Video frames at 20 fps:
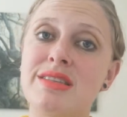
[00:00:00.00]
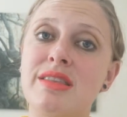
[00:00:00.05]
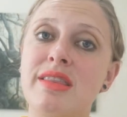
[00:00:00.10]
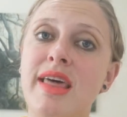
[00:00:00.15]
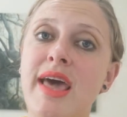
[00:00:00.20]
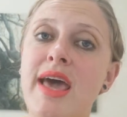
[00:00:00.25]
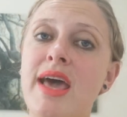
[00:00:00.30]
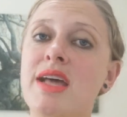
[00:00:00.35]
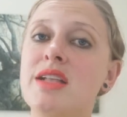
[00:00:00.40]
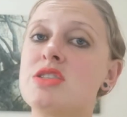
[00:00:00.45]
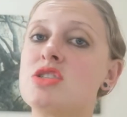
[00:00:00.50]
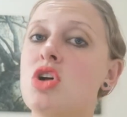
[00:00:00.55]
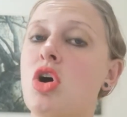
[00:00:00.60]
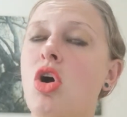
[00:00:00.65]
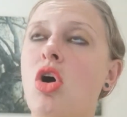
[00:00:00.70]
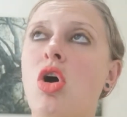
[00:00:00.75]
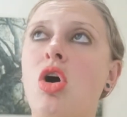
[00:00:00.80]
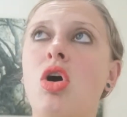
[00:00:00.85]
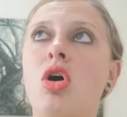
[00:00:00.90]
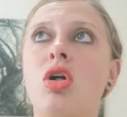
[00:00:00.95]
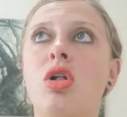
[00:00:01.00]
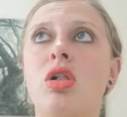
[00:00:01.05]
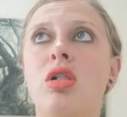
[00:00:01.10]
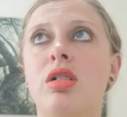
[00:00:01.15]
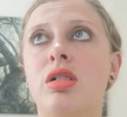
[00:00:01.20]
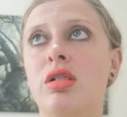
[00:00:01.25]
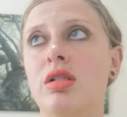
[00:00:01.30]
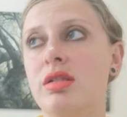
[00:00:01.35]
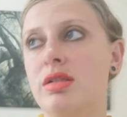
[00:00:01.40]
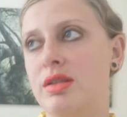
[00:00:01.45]
that's a
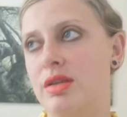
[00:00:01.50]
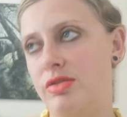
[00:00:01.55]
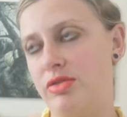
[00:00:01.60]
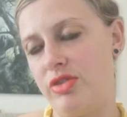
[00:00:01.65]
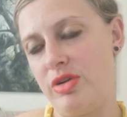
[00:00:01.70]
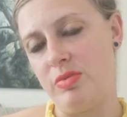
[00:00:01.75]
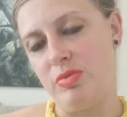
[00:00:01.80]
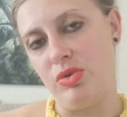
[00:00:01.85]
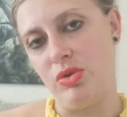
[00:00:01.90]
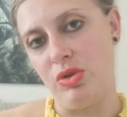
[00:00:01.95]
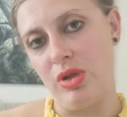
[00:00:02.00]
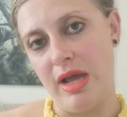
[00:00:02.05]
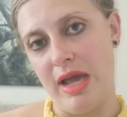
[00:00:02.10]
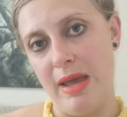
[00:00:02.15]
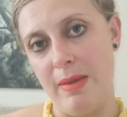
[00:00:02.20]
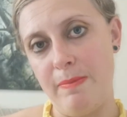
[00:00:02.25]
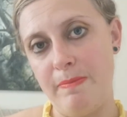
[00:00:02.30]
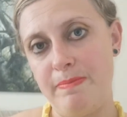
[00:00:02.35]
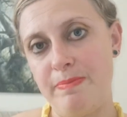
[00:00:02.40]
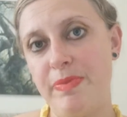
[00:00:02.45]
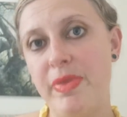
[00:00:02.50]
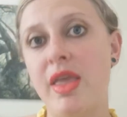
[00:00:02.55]
whole different ballgame.